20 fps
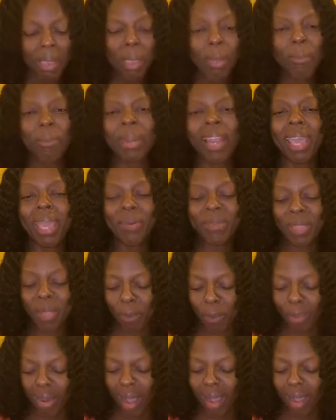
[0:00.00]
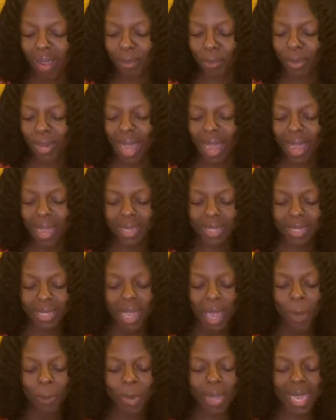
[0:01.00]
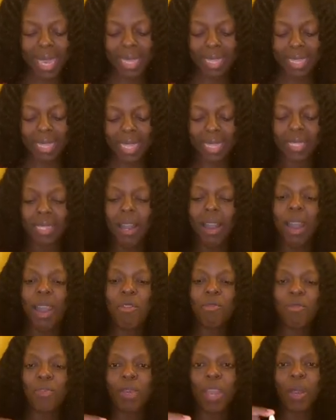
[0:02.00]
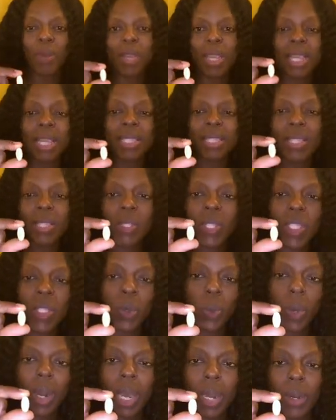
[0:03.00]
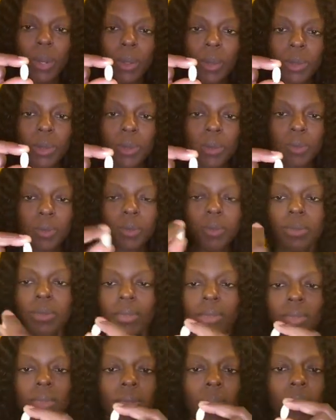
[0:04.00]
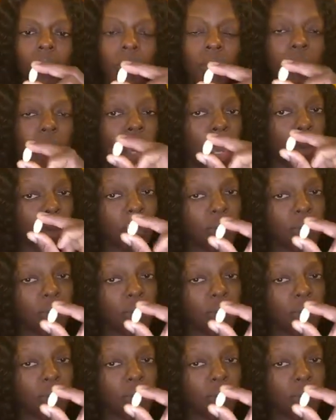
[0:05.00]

playing with the blocks. But yes, these are very easy to swallow. Very,